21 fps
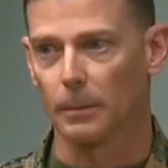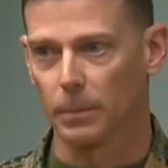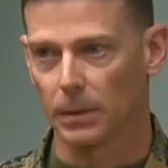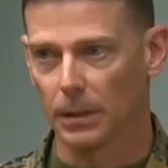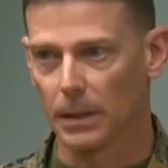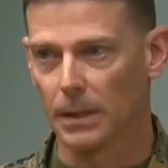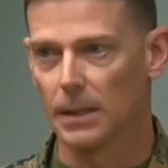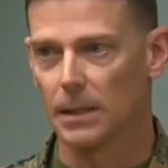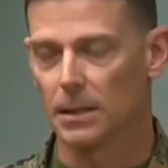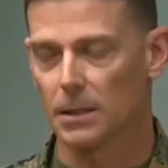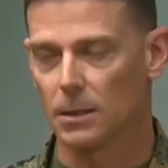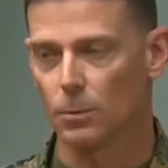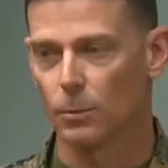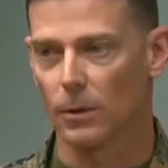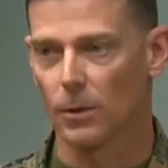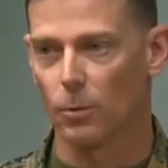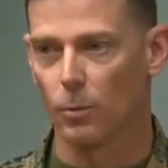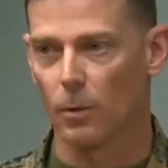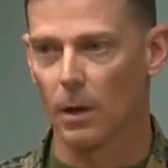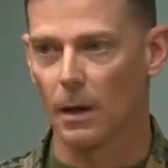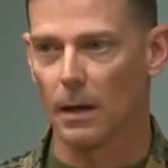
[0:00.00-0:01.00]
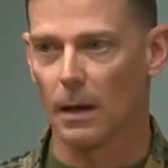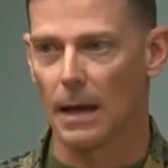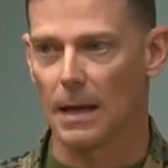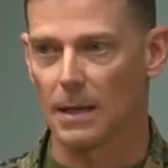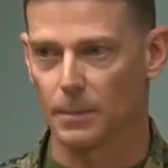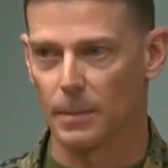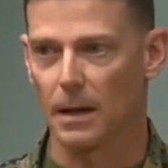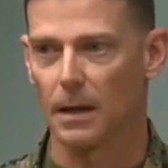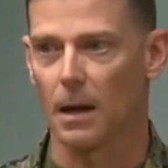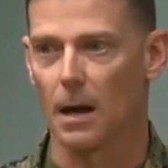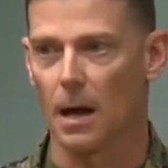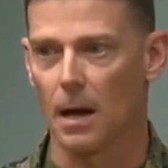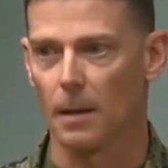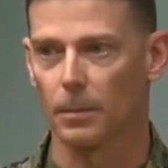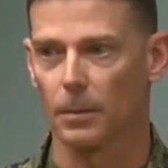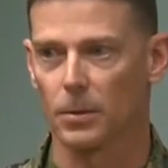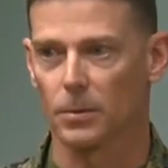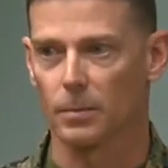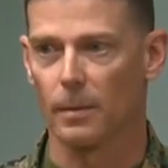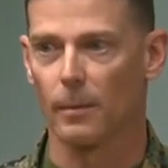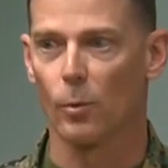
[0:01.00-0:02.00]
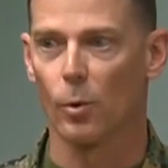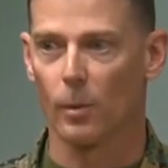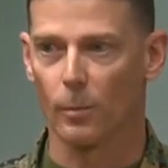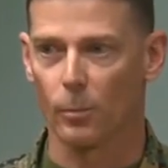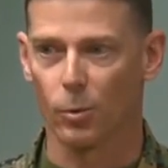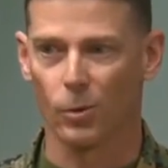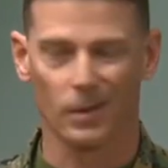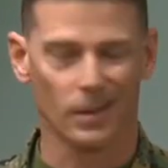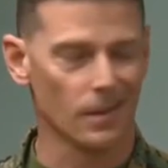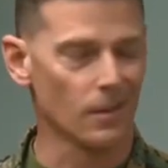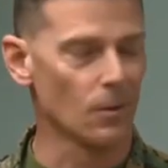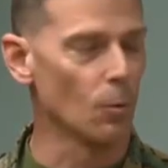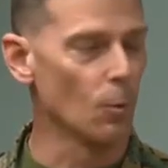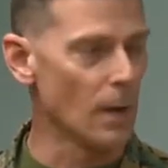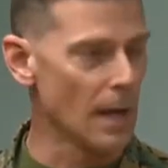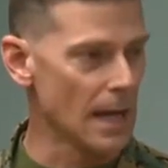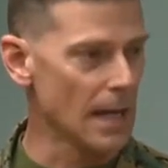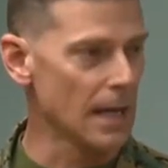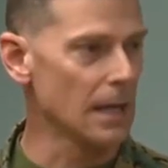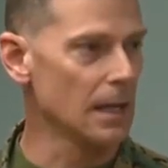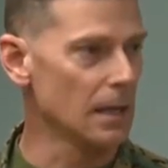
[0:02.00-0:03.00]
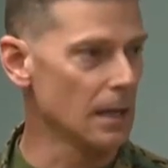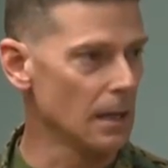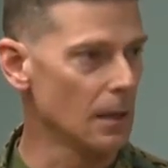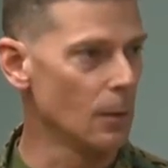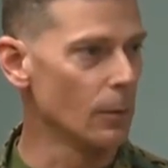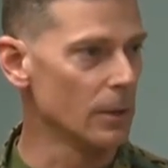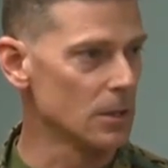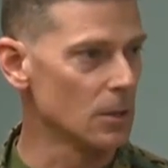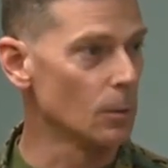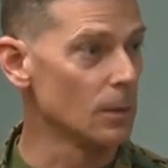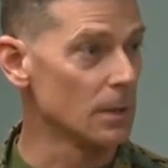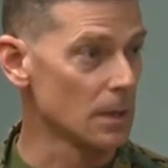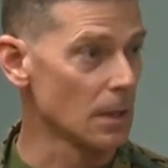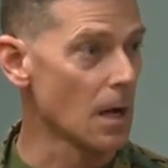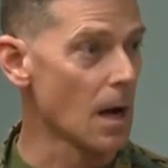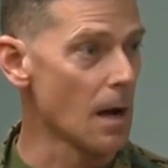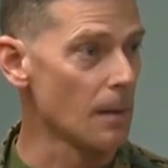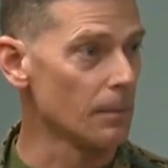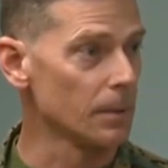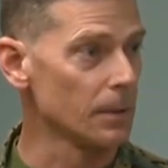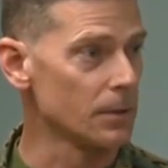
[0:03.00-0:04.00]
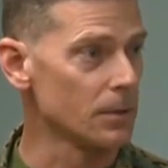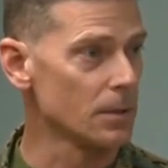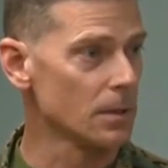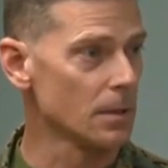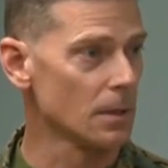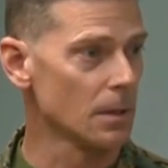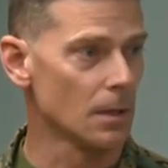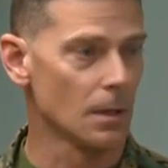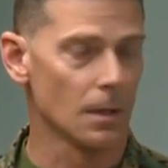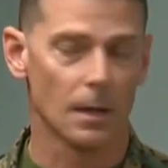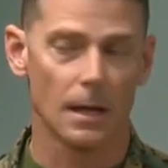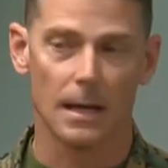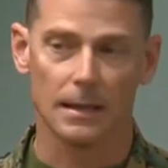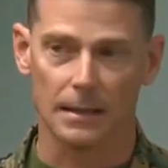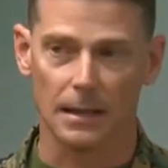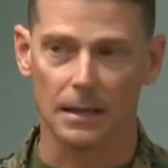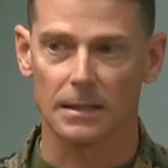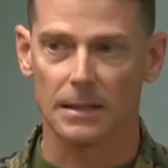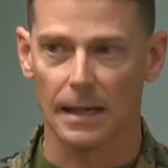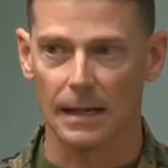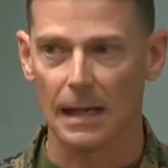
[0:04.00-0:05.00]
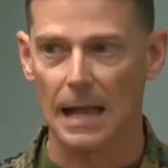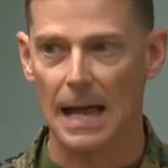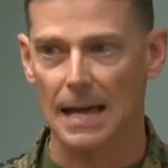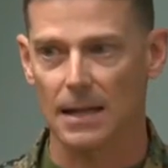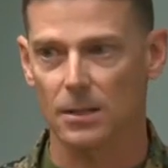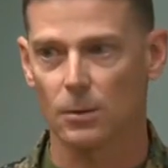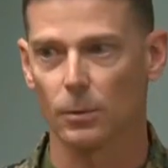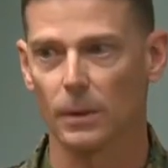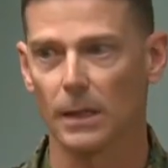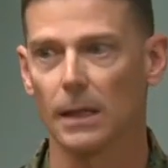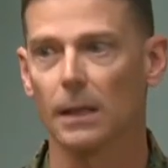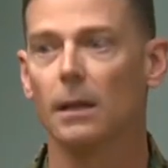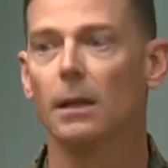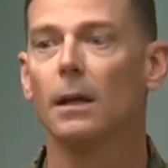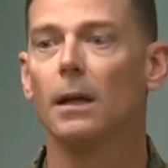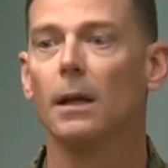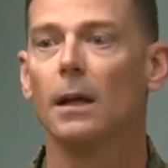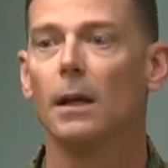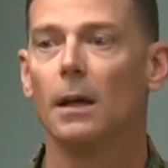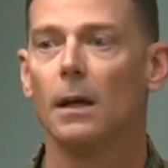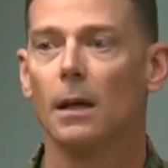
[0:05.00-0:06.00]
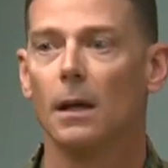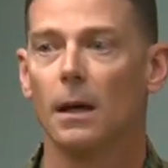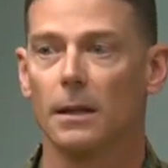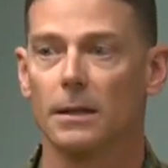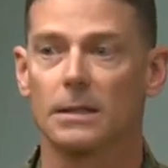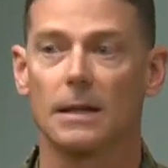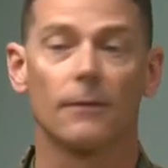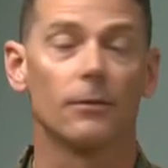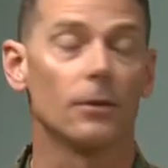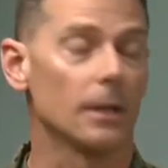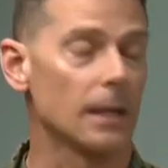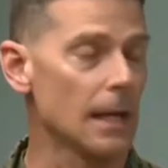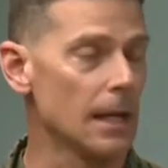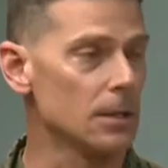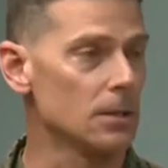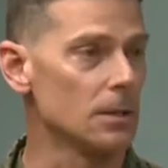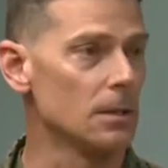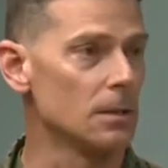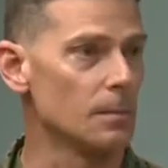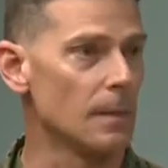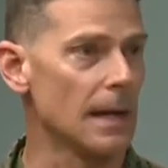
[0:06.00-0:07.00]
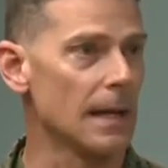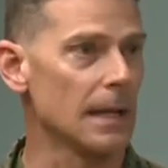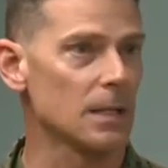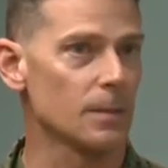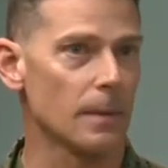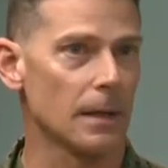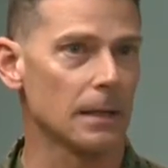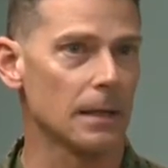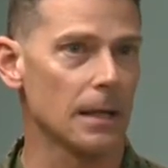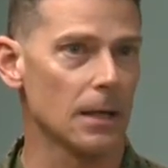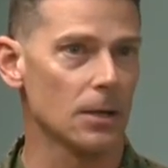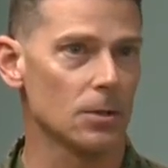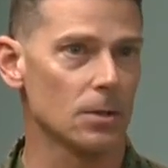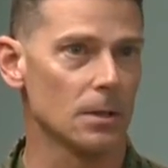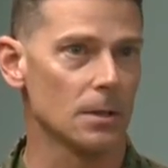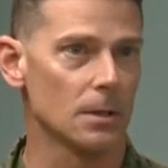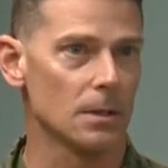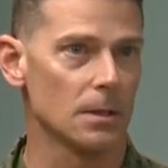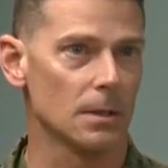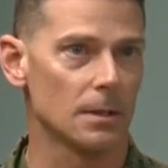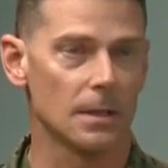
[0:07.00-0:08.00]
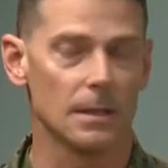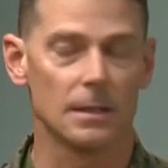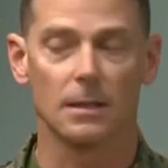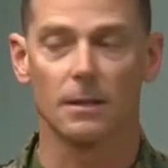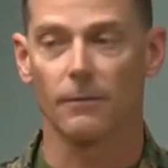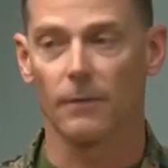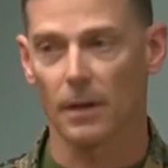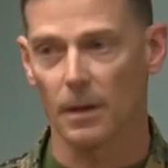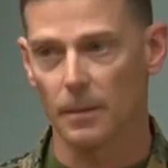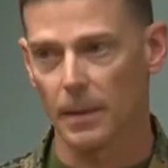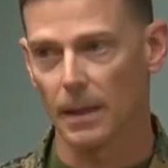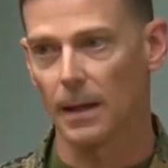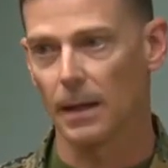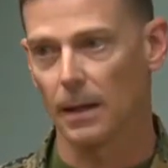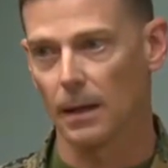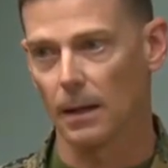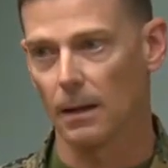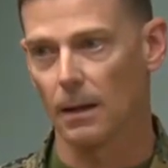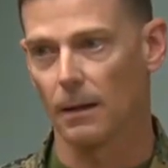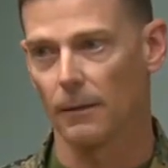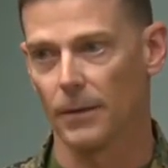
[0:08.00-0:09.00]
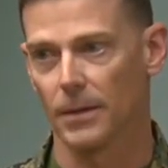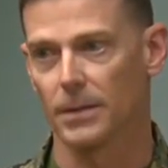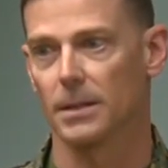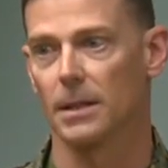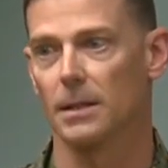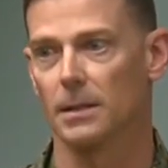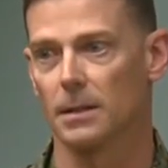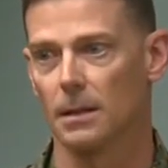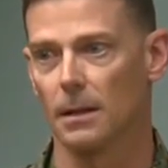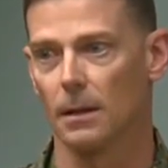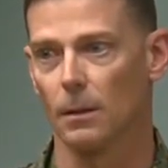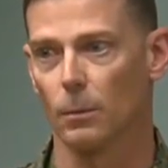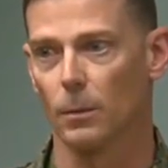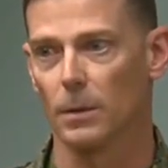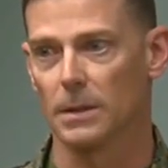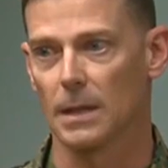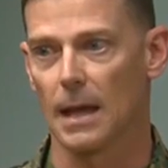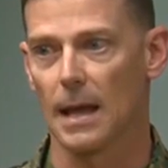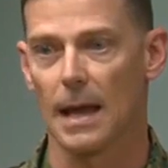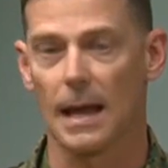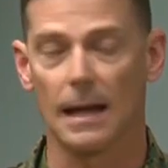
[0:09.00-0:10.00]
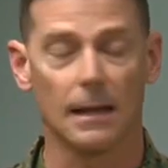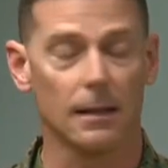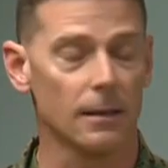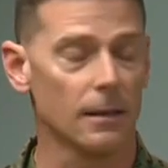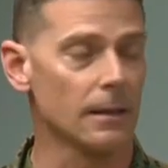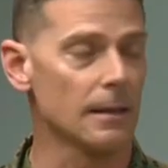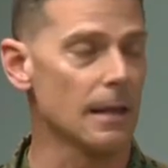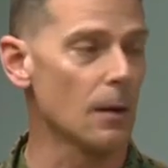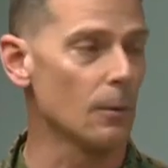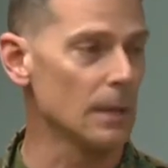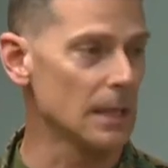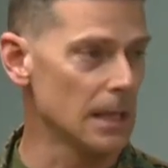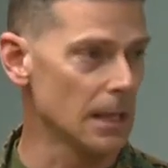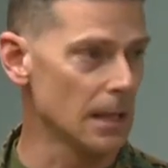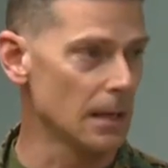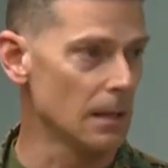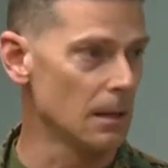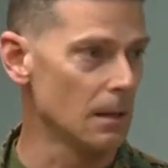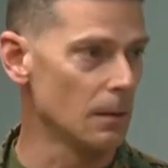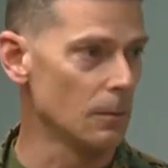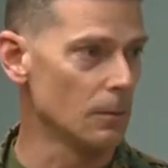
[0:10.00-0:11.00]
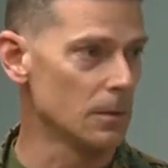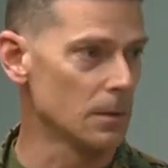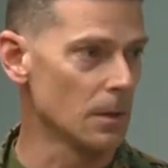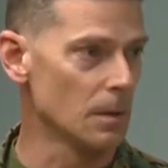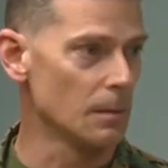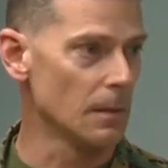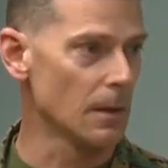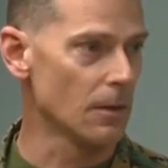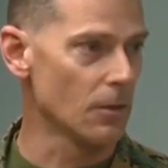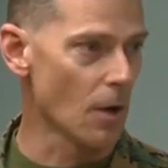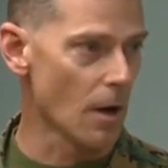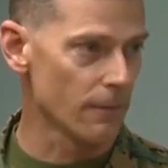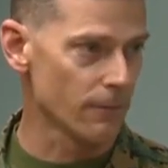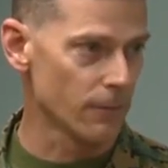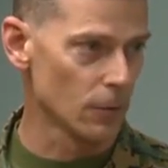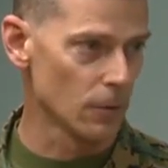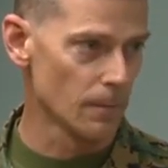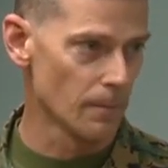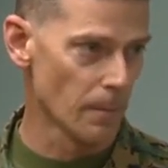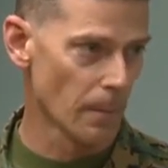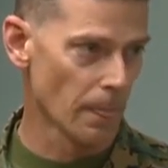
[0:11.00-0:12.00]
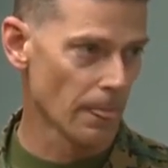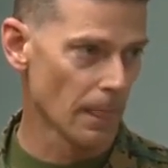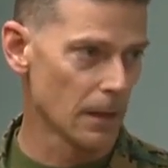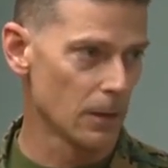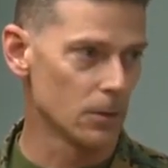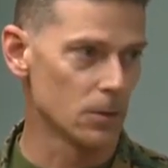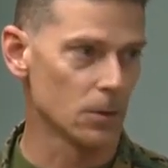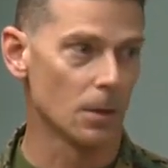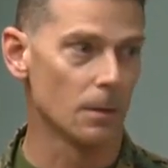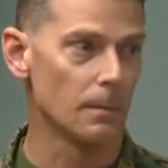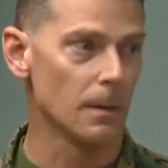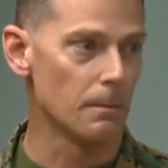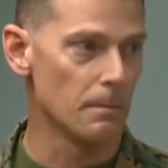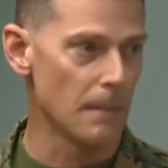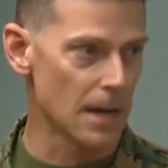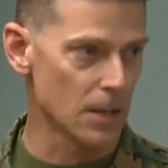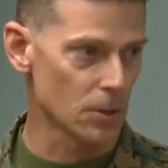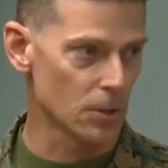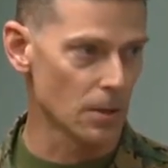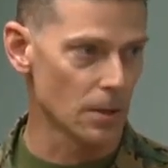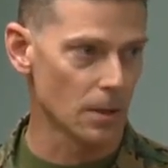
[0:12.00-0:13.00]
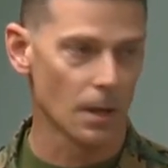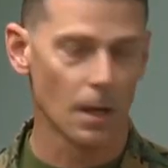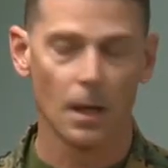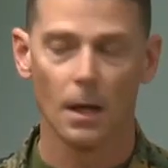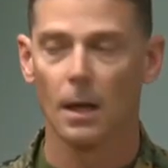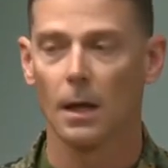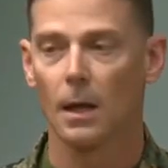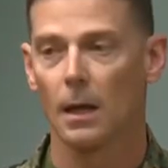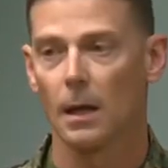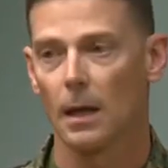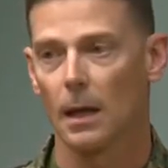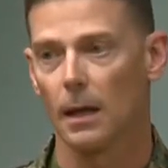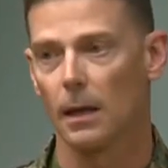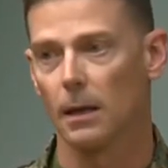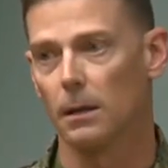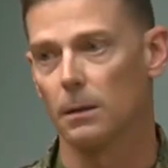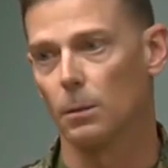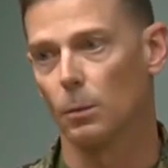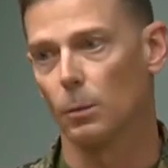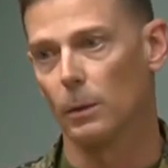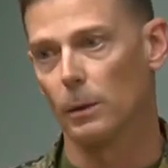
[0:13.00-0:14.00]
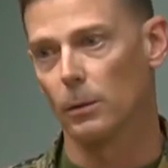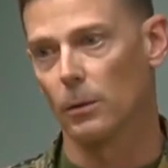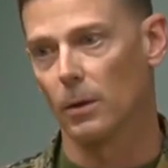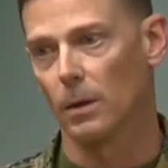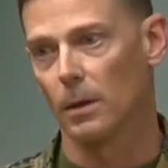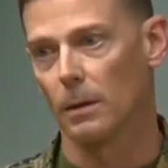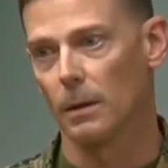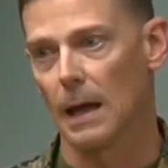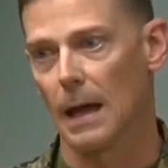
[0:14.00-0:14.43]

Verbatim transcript: pleased with what has been accomplished, but more importantly, the way in which it was accomplished. Uh, as I said last week, on several occasions, my expectations since the very beginning of this incident was that anything that we did was going to be thoughtful, it was going to be measured, and we were going to